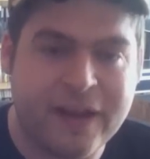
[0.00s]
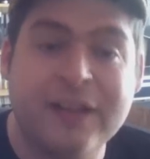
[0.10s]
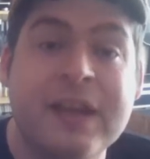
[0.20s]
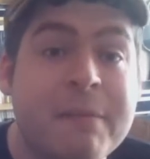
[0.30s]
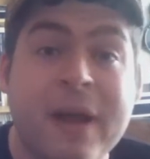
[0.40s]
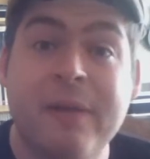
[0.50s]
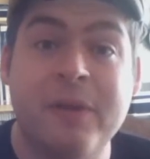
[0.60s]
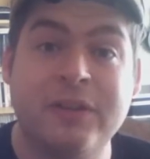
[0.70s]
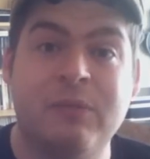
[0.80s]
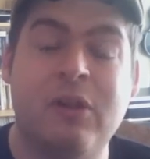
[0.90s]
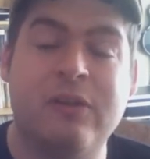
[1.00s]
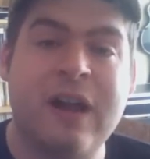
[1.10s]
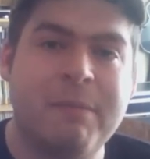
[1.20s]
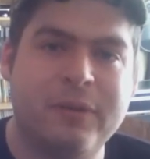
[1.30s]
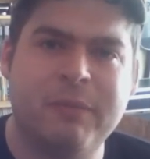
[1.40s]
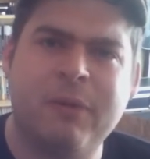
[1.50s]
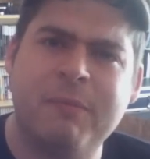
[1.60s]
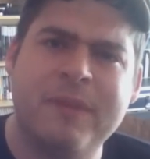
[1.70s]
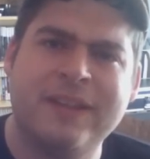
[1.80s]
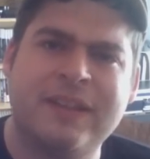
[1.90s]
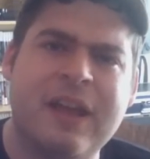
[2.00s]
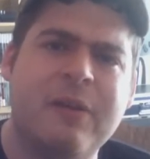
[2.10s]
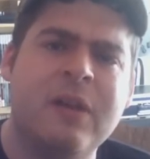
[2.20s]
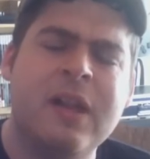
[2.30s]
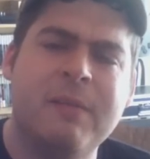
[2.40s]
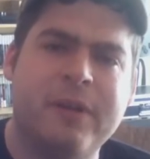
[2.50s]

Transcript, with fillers: I don't mind World of Warcraft, but the problem is though,